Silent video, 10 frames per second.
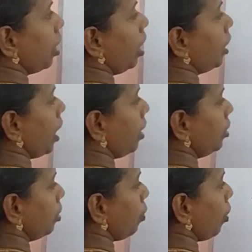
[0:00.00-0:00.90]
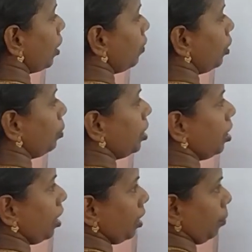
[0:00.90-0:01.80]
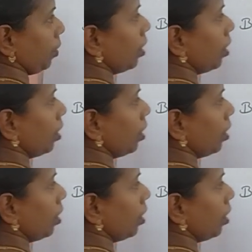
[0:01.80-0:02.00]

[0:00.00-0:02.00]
and antibody will be A.